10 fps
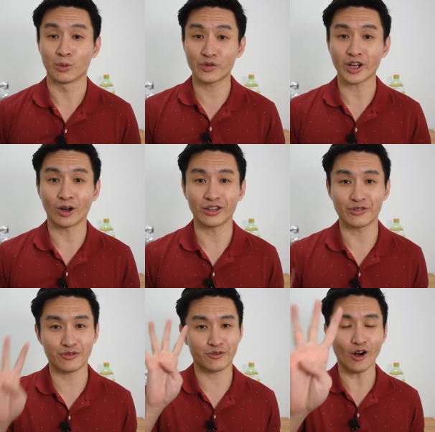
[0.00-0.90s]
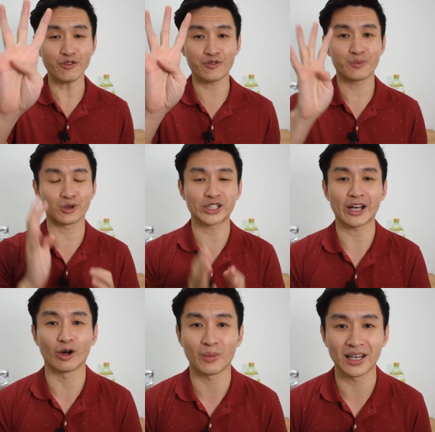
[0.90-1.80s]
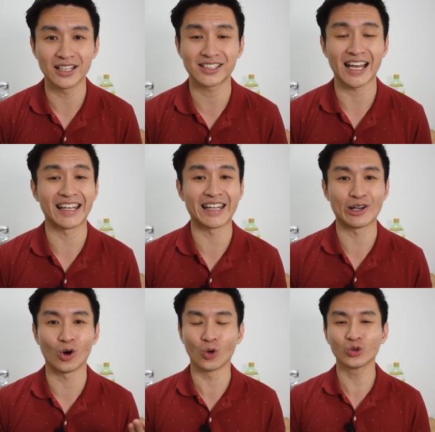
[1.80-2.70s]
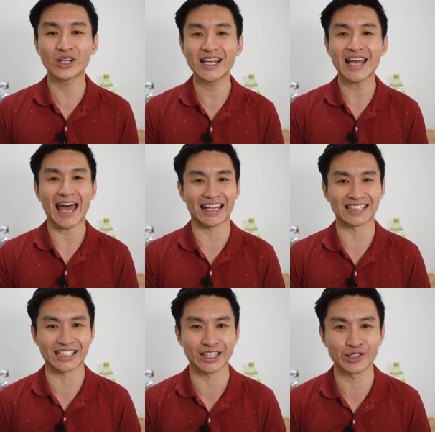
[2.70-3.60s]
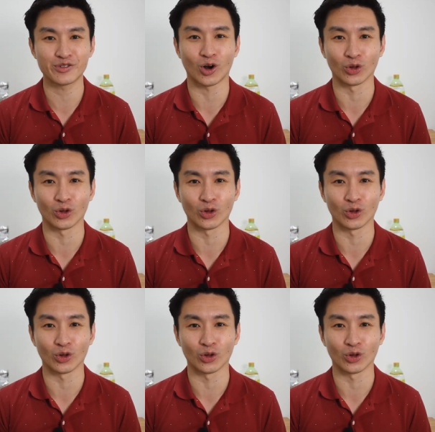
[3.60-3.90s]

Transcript: Moving on, the fourth project on my list and the only executive